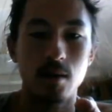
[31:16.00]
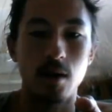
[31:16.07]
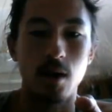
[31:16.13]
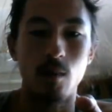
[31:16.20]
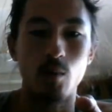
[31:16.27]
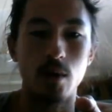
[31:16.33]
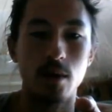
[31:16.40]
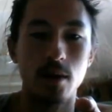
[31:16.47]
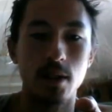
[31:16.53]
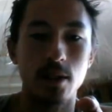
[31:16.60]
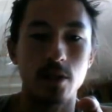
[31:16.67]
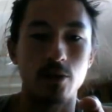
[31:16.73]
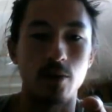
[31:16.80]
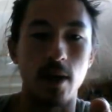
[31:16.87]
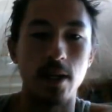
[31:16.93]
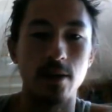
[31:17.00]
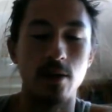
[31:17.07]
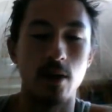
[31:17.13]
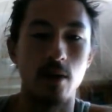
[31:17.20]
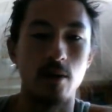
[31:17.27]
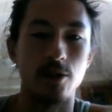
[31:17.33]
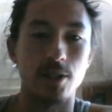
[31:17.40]
I'm willing to trade,
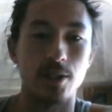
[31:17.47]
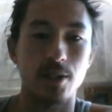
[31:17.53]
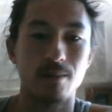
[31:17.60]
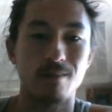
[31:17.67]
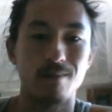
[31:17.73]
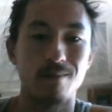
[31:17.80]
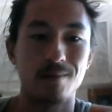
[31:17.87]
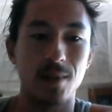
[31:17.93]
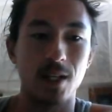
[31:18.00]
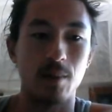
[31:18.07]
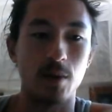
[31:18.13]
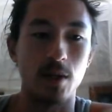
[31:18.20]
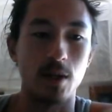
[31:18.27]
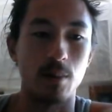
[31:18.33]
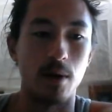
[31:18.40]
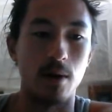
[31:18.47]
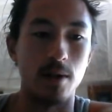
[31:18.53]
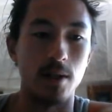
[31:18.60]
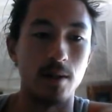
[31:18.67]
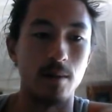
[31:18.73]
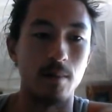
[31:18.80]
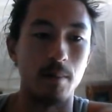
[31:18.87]
though, just keep the
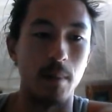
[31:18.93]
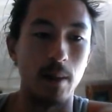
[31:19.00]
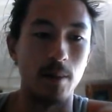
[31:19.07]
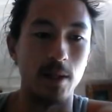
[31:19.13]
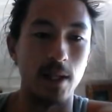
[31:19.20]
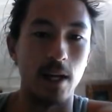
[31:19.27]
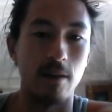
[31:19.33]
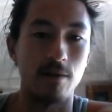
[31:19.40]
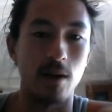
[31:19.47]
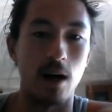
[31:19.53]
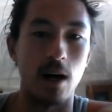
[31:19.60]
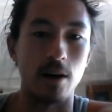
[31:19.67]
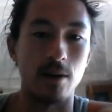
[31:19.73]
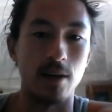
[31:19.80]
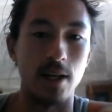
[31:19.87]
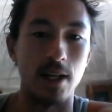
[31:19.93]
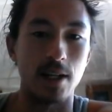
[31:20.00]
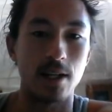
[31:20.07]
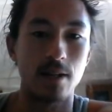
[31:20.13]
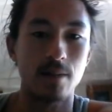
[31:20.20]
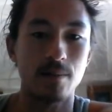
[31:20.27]
opponent. Maybe they've got, like,